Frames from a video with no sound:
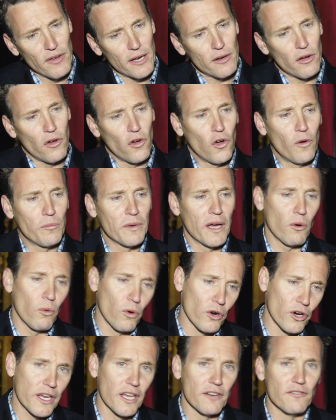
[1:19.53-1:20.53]
at home, at
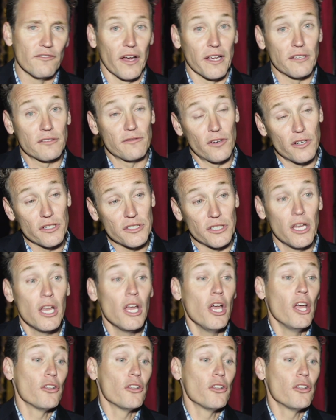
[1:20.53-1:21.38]
work, and vice versa.